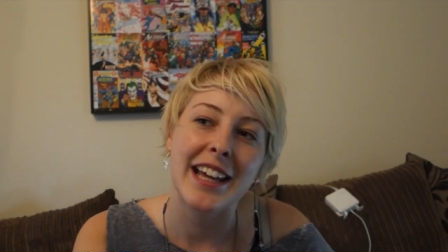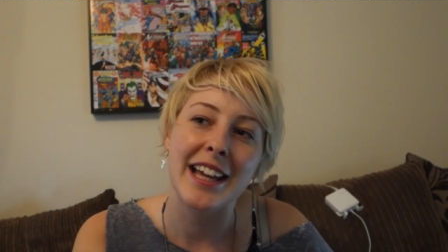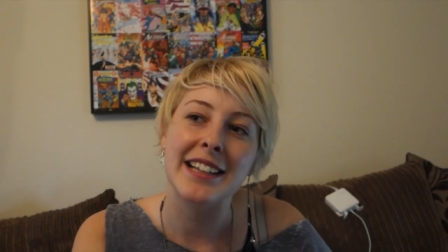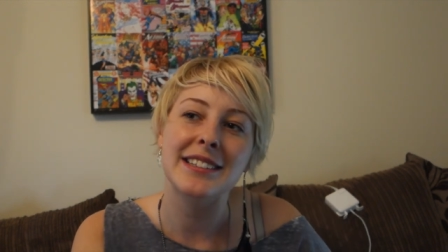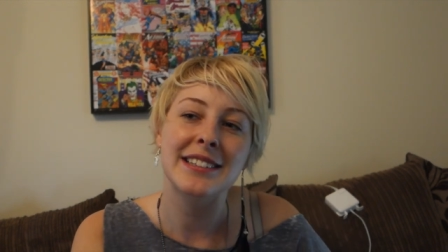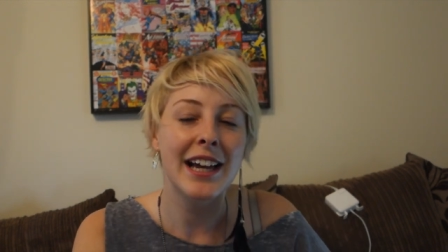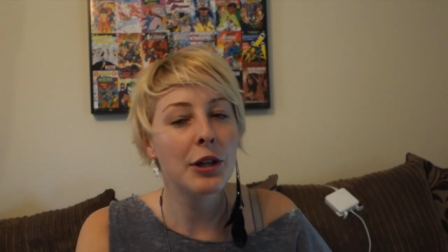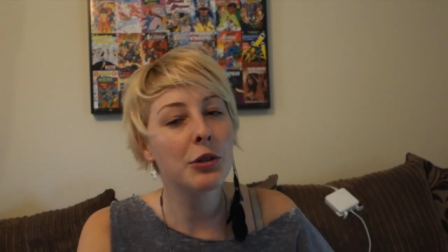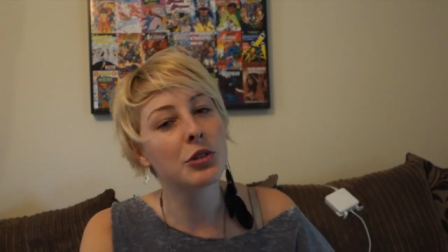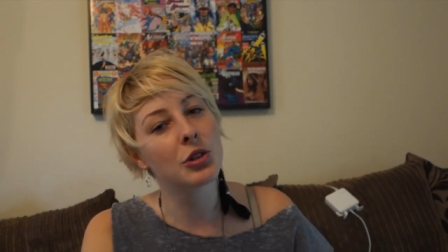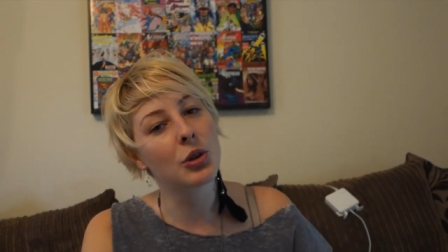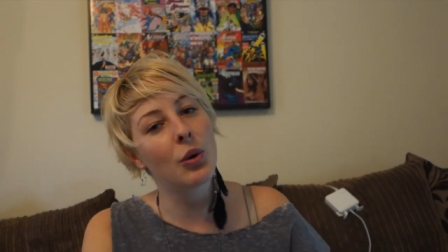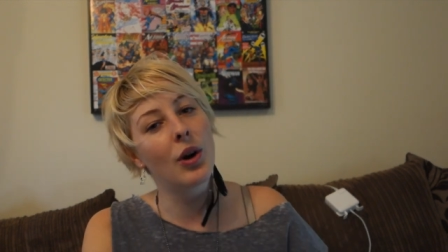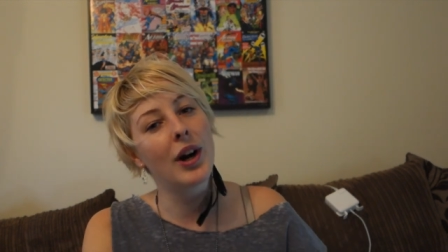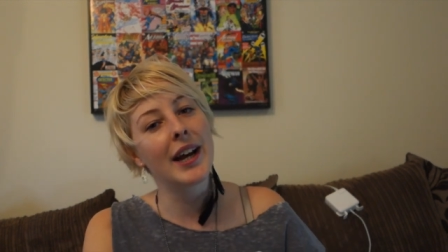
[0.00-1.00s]
It sounds
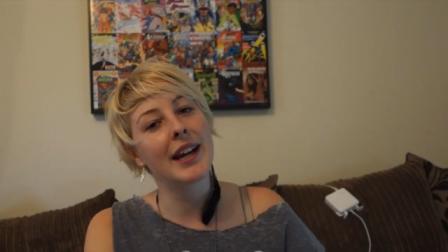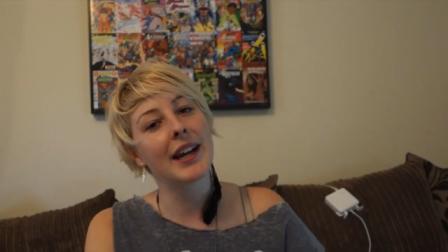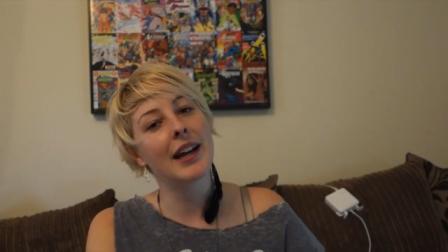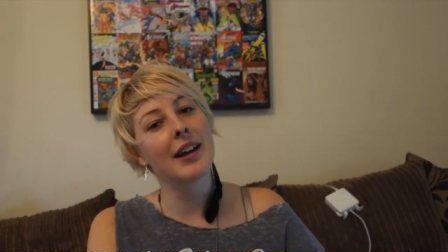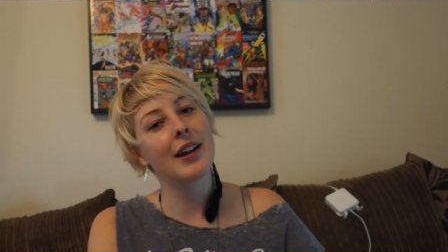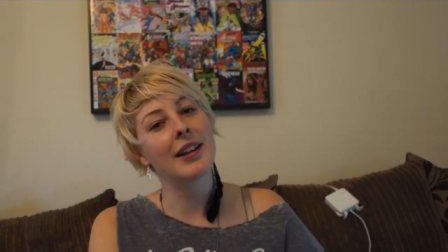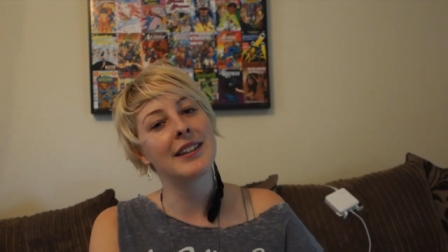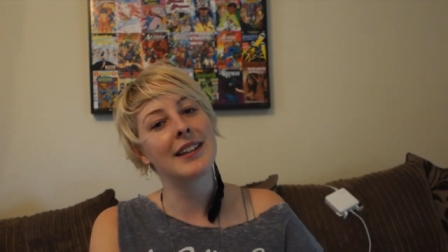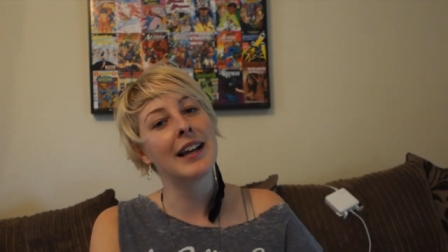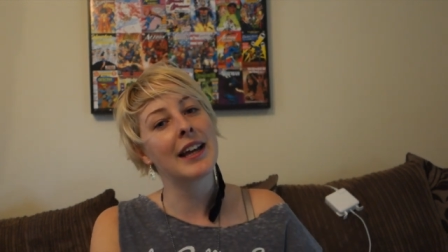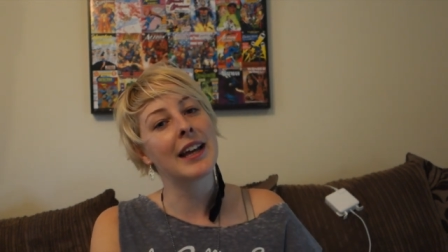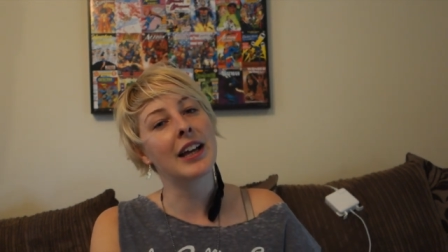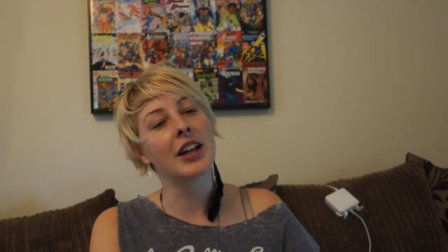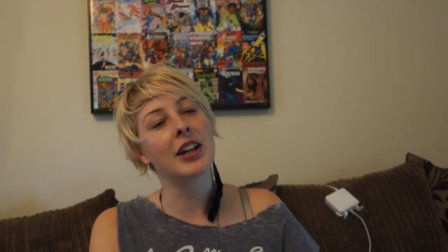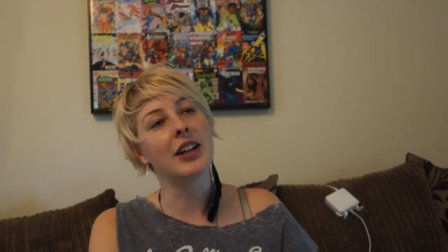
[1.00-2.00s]
quite
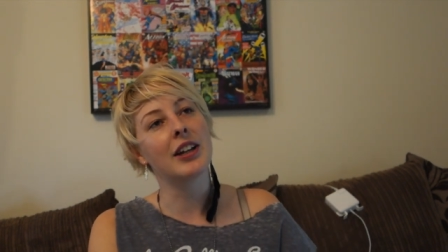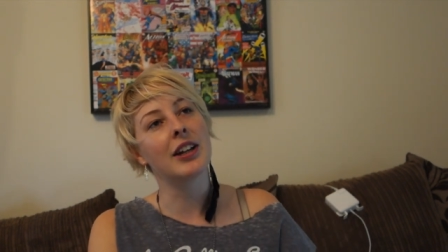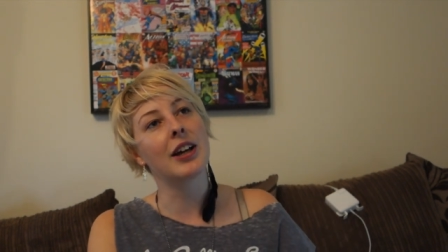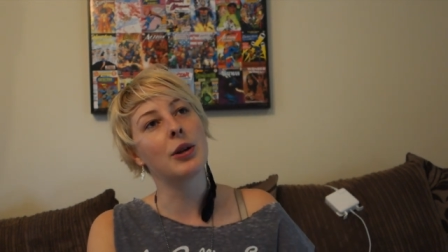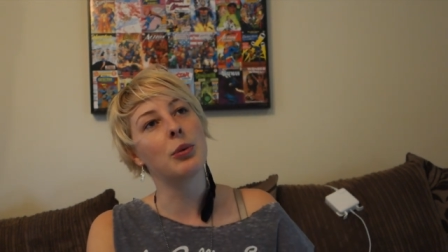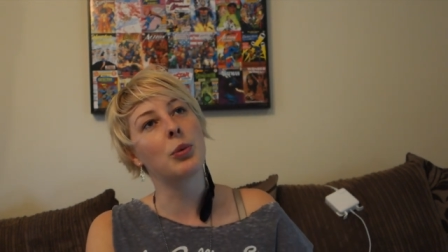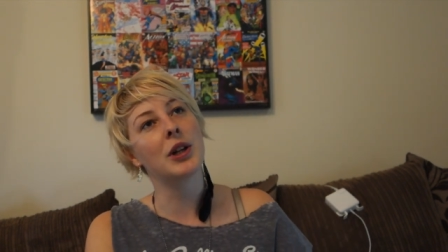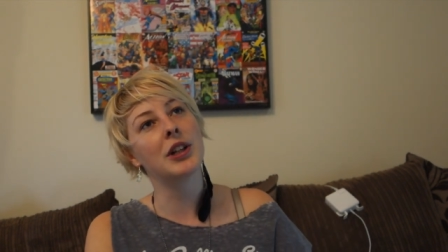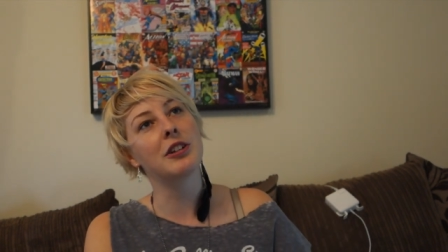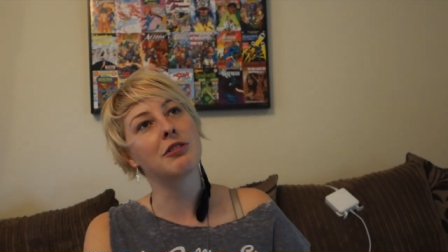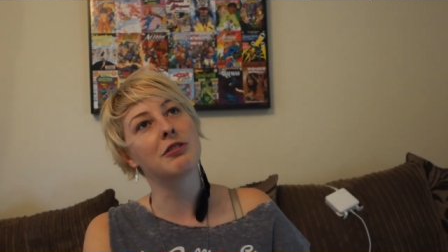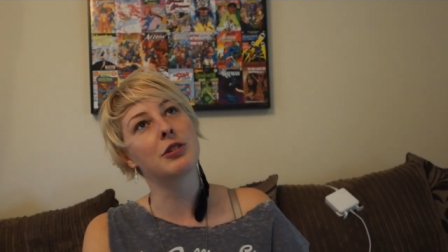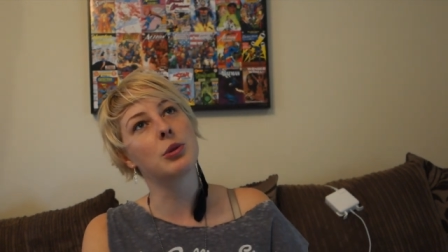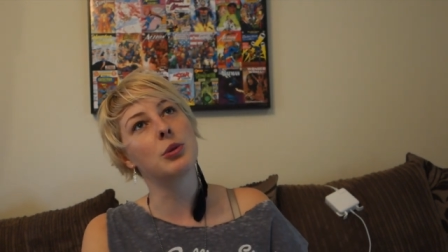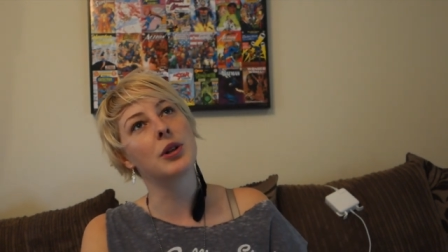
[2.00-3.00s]
idyllic and, and
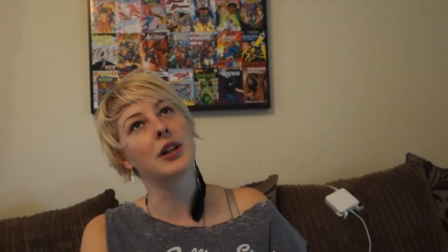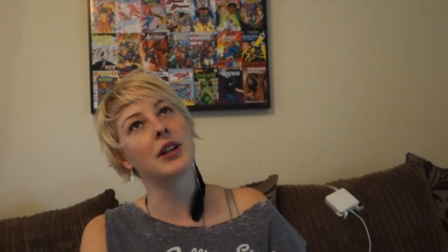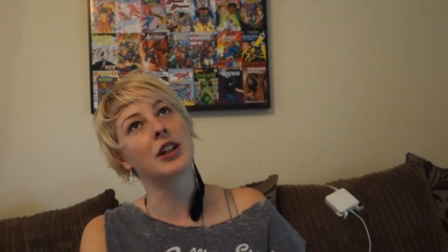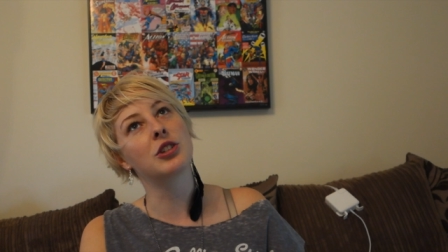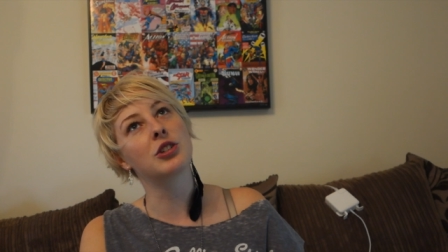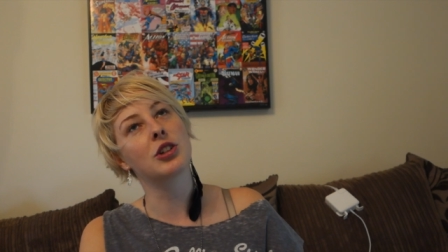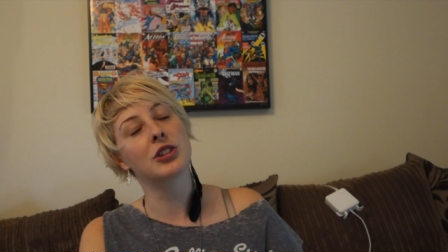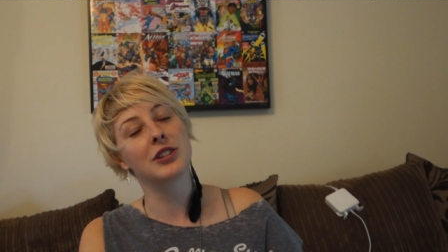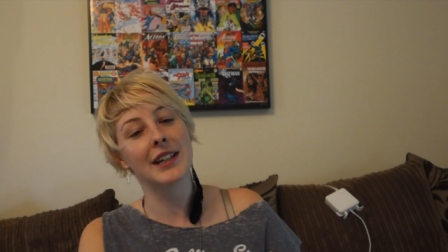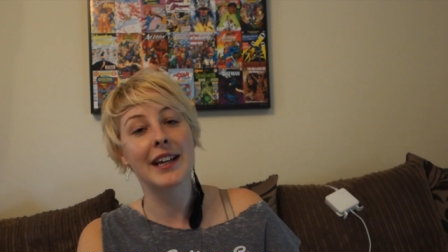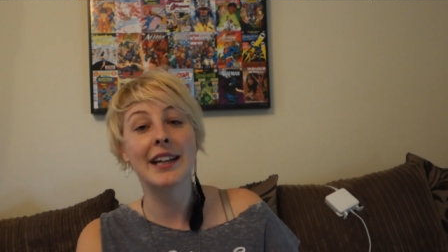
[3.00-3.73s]
wonderful and exotic.